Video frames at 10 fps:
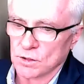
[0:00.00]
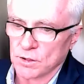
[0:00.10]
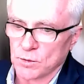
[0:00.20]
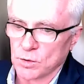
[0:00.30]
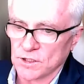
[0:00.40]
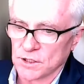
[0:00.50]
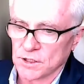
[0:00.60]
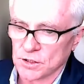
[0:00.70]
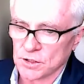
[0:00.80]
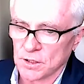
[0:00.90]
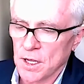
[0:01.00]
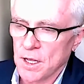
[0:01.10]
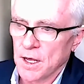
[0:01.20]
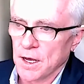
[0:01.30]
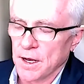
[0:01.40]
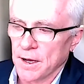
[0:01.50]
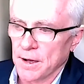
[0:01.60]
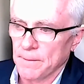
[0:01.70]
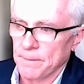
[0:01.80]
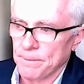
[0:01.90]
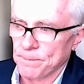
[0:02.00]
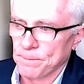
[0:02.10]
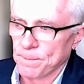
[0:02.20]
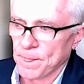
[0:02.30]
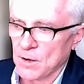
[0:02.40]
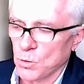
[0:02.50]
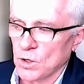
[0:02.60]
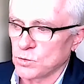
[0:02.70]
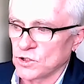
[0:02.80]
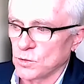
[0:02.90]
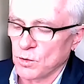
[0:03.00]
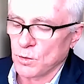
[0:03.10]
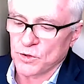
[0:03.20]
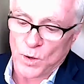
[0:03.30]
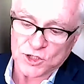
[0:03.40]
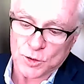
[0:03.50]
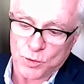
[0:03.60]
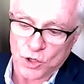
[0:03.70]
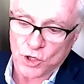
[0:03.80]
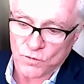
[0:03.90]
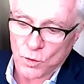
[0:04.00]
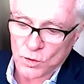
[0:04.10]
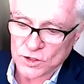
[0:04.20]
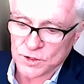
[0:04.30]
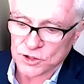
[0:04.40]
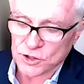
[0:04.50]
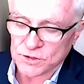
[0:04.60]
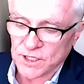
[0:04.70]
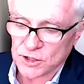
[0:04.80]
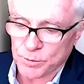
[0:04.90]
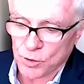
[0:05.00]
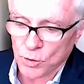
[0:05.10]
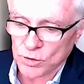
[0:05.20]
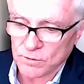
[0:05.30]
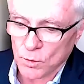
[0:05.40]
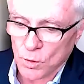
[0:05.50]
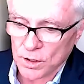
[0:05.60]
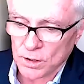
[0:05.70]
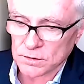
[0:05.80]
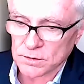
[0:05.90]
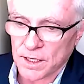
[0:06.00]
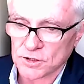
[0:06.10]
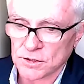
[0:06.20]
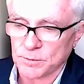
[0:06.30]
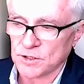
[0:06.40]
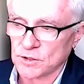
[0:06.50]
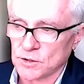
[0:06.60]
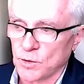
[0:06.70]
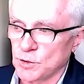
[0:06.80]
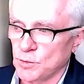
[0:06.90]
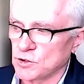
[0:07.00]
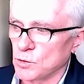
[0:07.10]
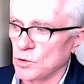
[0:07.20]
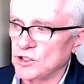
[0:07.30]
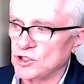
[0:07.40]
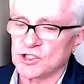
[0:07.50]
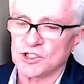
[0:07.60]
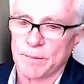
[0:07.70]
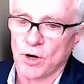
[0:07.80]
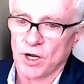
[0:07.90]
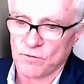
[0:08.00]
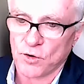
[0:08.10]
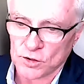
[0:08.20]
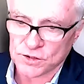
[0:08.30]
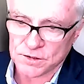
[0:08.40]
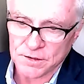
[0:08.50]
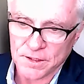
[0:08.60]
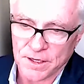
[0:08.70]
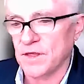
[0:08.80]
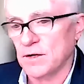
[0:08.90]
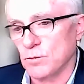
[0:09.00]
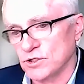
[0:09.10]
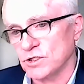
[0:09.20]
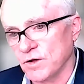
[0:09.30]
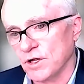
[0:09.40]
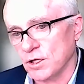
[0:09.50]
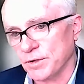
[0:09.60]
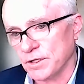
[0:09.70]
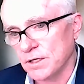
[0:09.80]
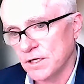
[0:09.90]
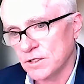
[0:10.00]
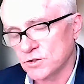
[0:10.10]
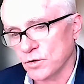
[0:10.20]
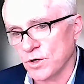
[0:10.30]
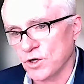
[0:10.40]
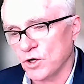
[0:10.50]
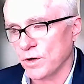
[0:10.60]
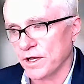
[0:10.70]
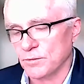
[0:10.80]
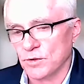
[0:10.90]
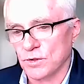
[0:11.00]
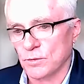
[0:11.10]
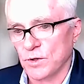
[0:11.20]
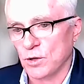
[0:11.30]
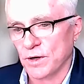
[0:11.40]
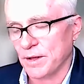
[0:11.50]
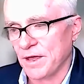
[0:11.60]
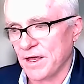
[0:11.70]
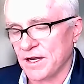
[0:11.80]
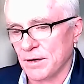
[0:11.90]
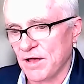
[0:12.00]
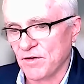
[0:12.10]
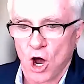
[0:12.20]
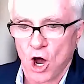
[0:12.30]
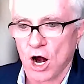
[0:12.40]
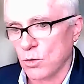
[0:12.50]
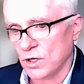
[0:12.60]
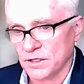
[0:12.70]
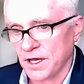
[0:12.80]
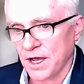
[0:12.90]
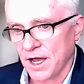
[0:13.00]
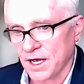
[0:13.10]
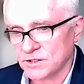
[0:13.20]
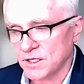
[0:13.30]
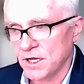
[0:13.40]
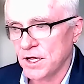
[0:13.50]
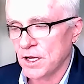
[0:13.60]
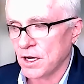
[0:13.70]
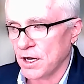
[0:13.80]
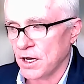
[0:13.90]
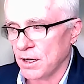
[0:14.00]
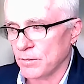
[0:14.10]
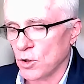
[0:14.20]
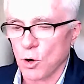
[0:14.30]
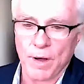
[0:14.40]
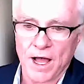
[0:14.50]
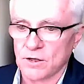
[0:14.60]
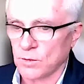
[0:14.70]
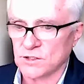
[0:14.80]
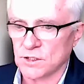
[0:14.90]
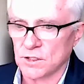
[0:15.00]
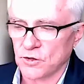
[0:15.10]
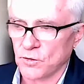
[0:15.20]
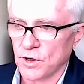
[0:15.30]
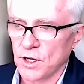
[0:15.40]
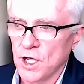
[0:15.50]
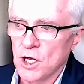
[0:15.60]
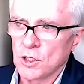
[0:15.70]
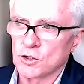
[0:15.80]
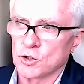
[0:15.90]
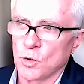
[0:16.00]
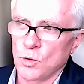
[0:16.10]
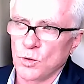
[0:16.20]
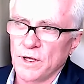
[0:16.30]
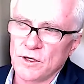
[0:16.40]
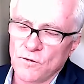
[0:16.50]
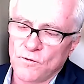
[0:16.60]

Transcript: our equalization. Um, and what, what, what, the way she put it, of course, because she was actually pro oil, actually, but the way she put it, well, we should separate first, and then we should develop it, so that we don't end up we don't end up having our oil and gas Um, go back to the rest of the country. So in the